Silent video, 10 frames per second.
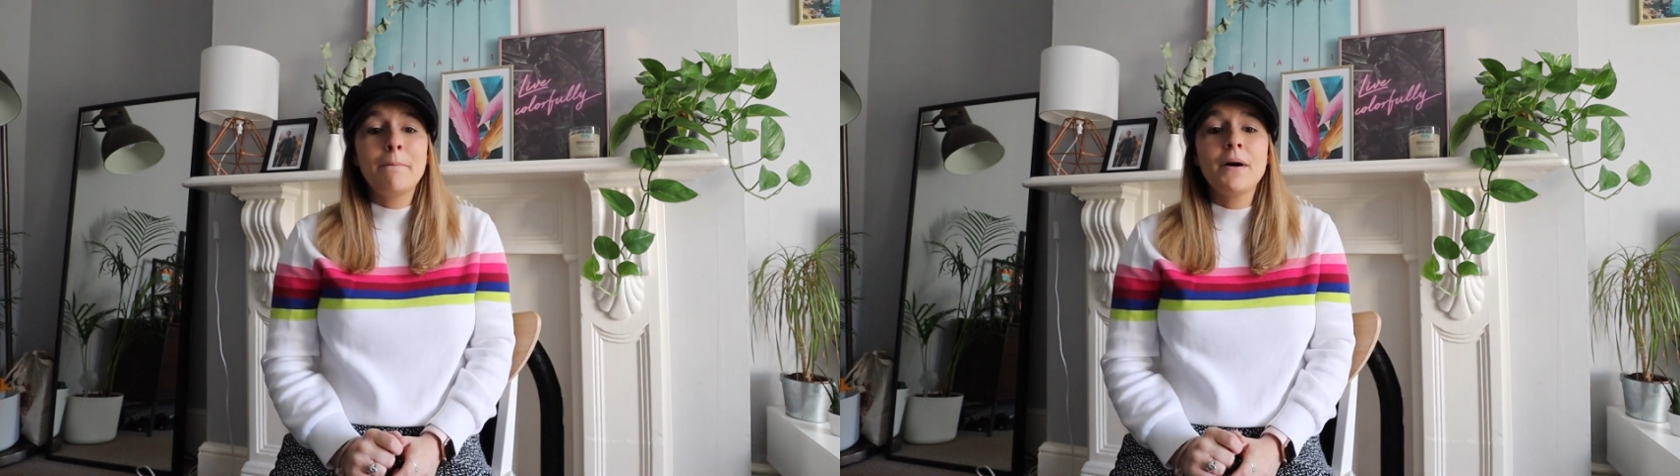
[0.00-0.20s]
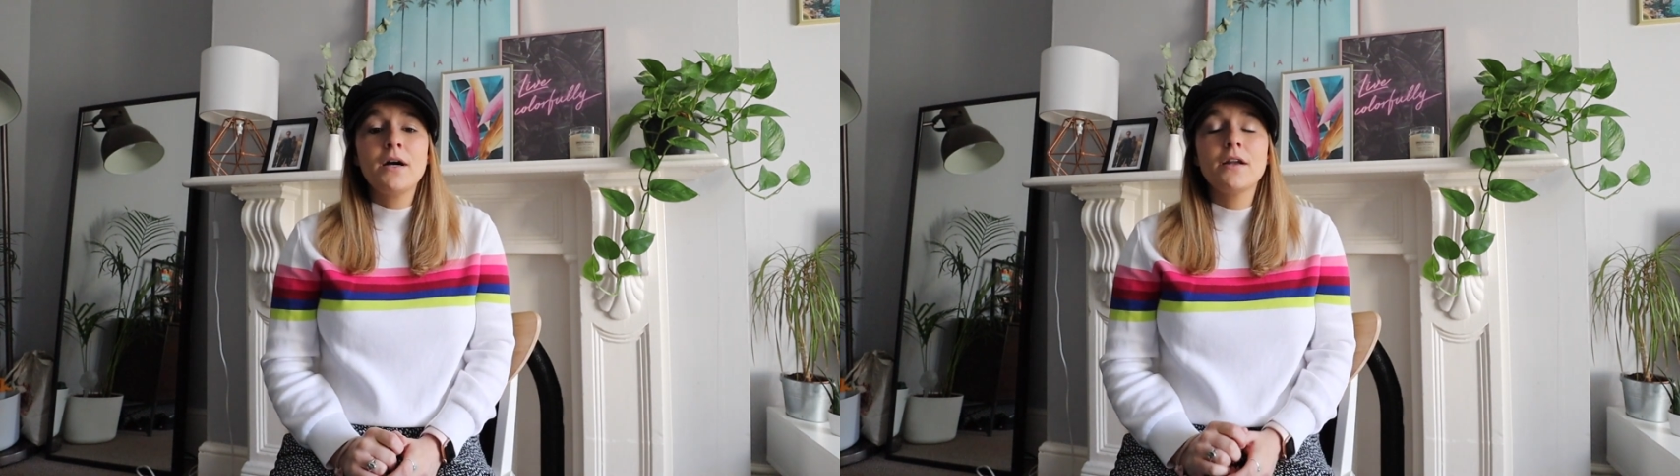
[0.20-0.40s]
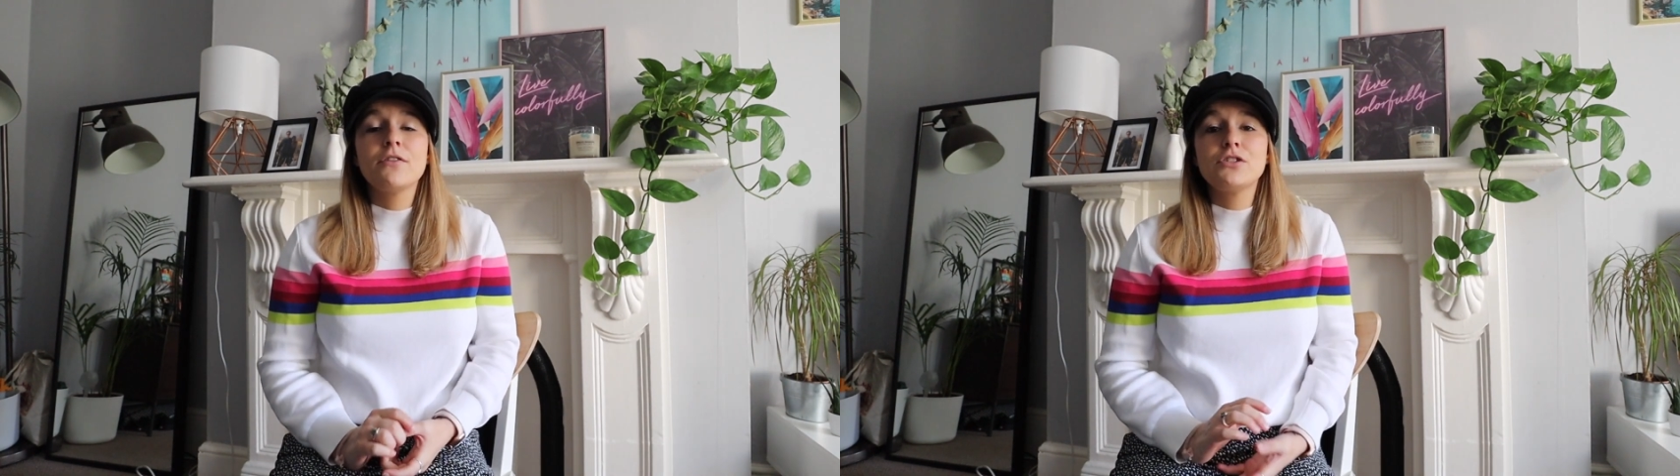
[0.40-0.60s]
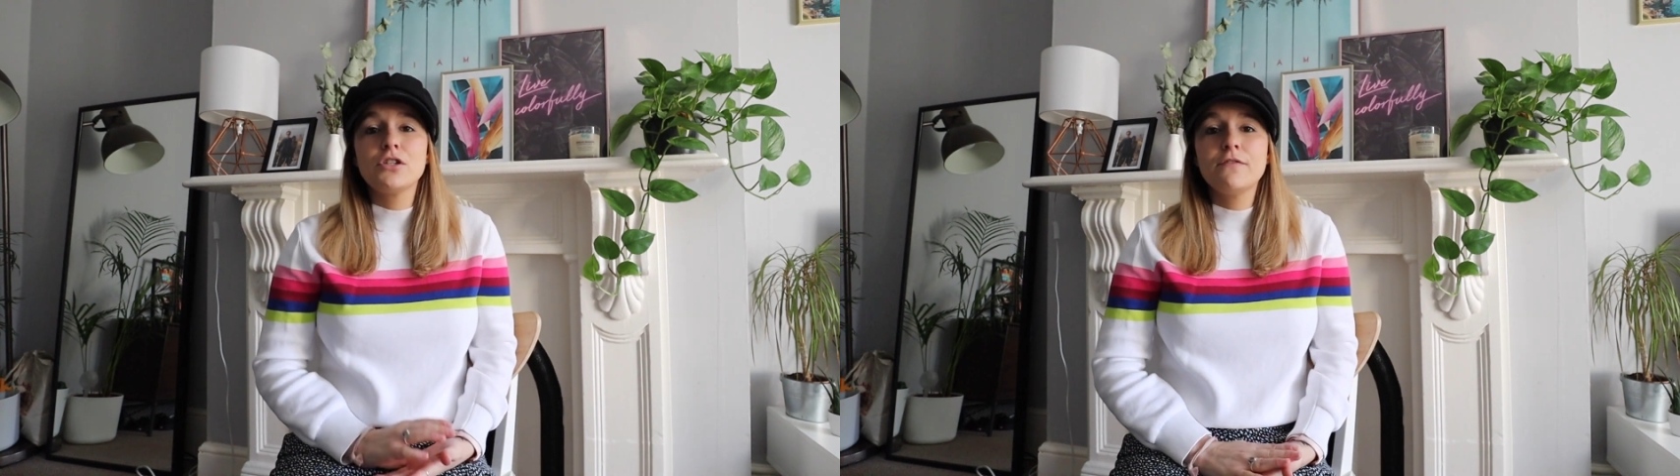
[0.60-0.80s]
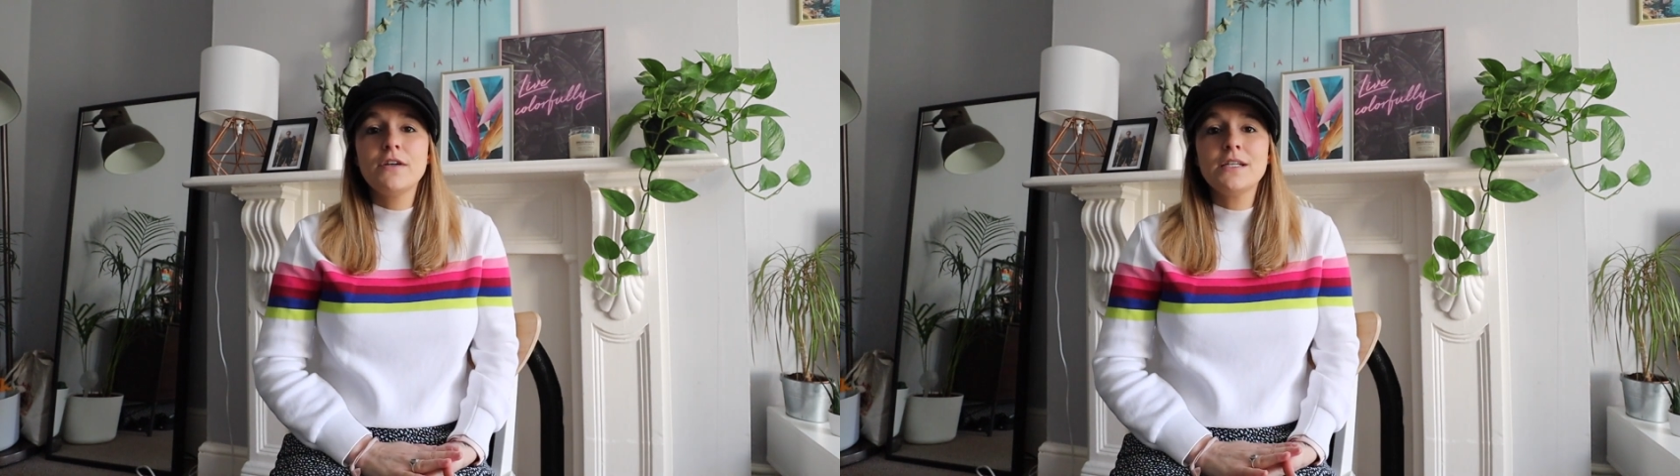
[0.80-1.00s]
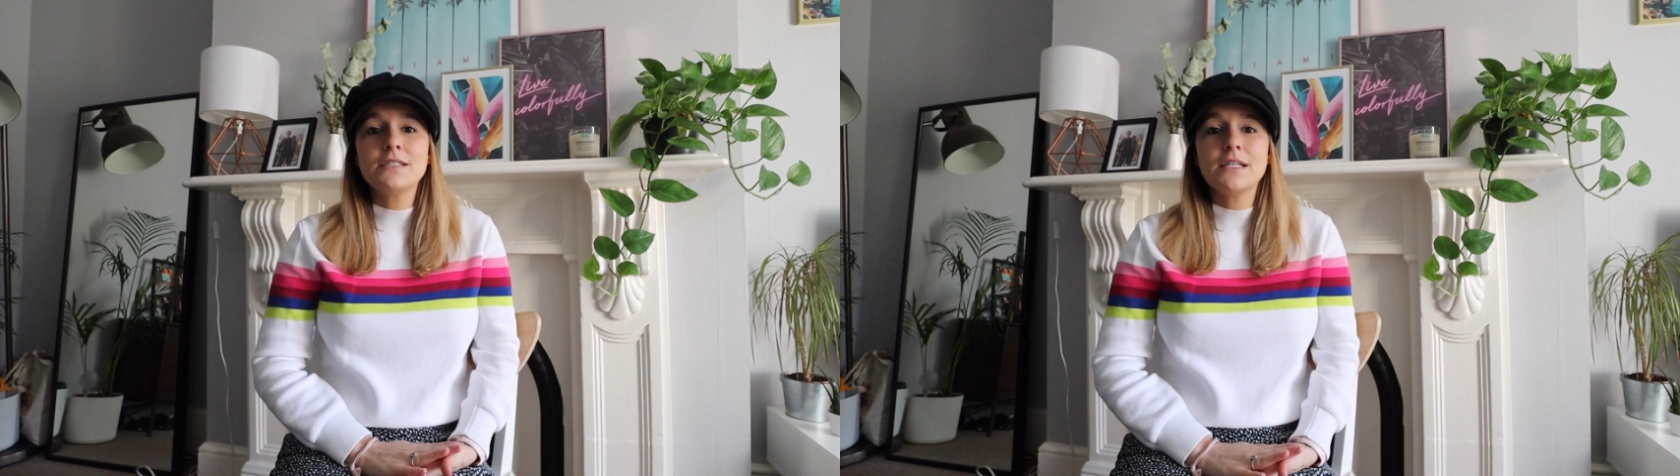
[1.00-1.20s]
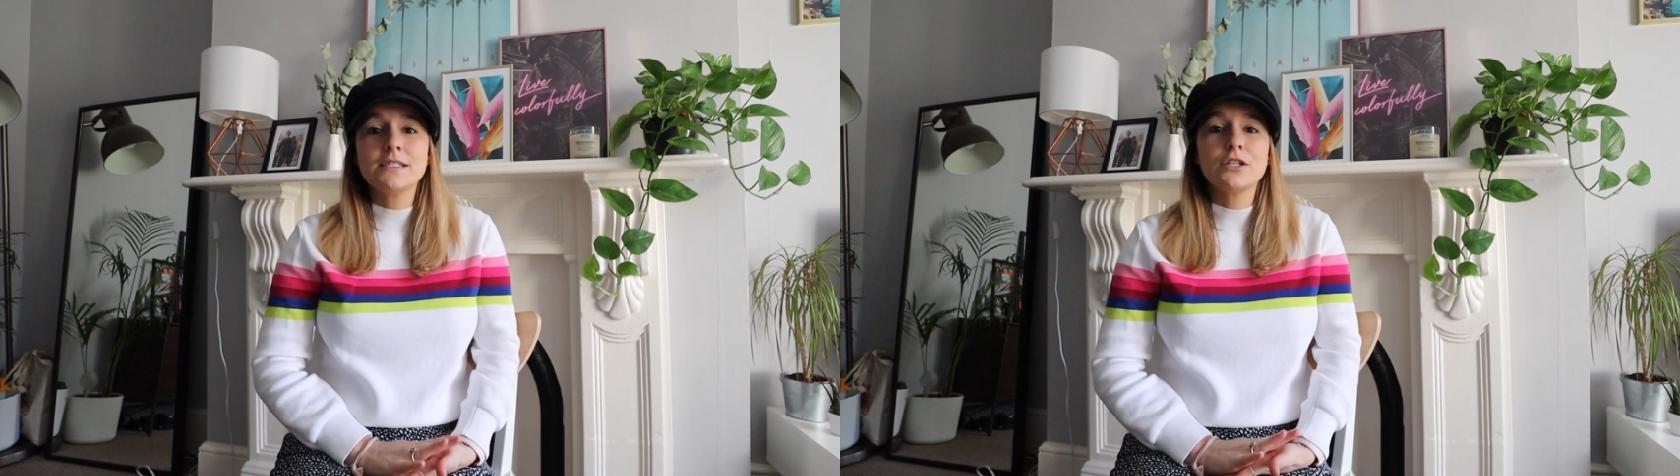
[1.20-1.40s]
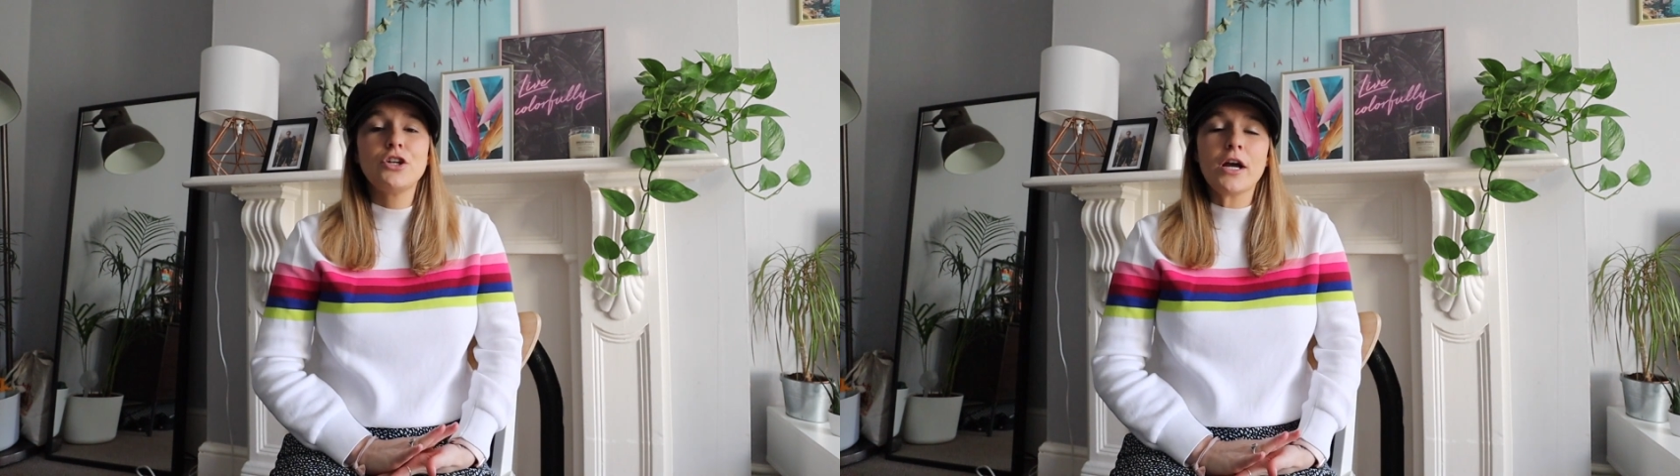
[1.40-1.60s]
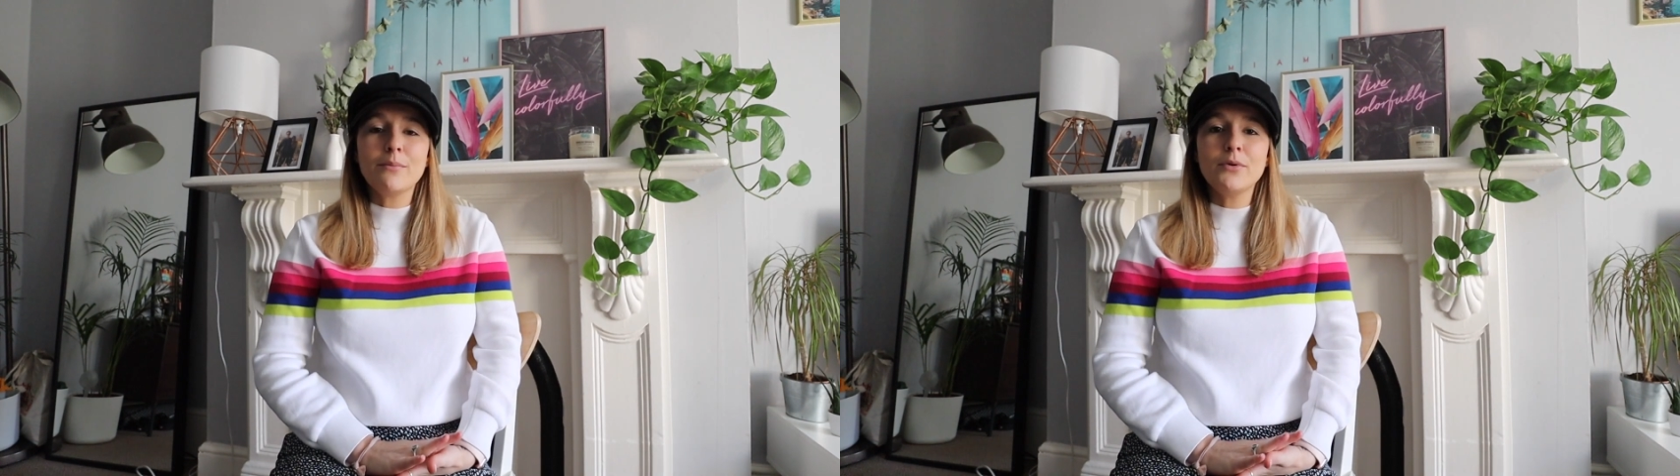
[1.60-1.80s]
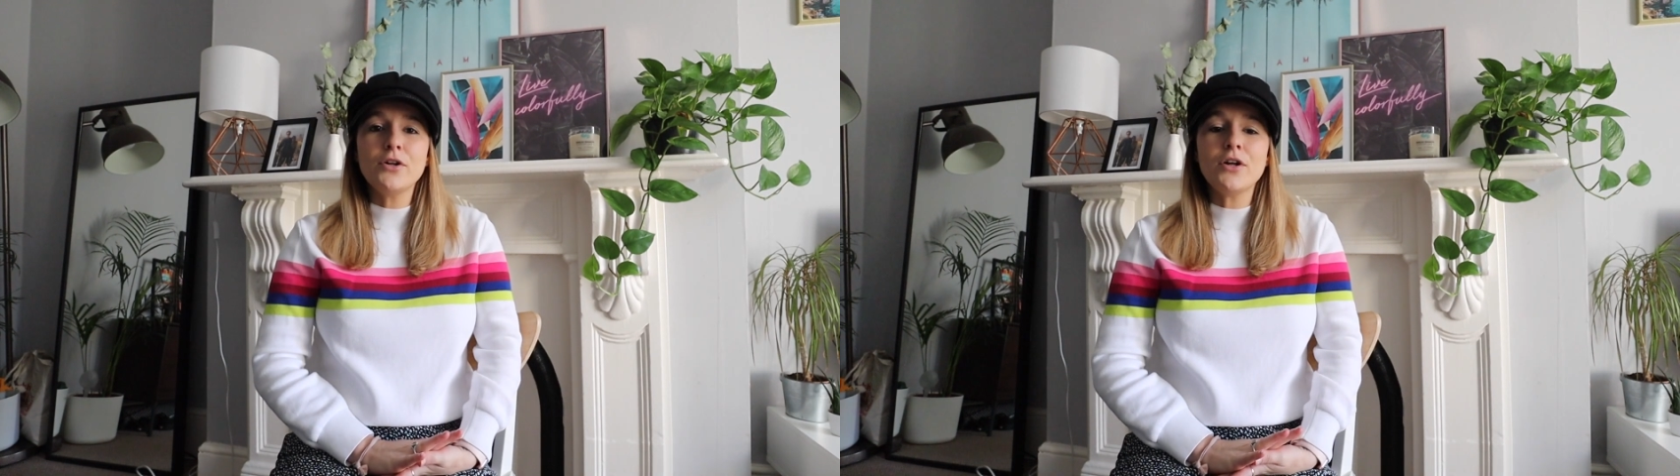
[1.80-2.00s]
but the service is
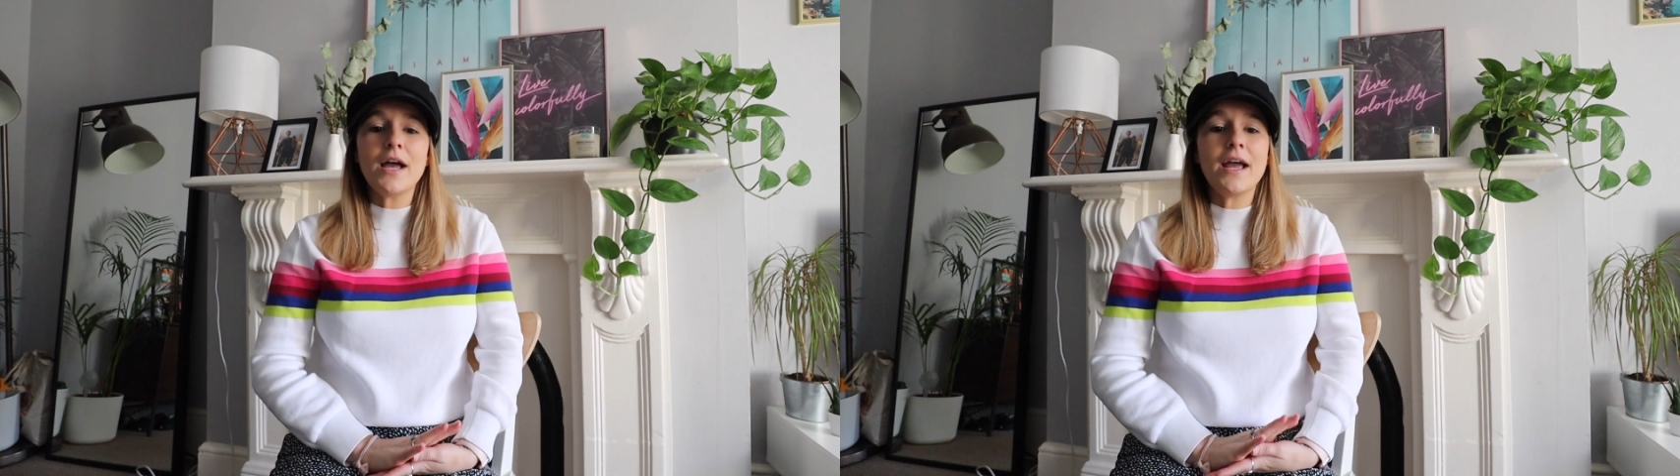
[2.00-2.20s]
incredible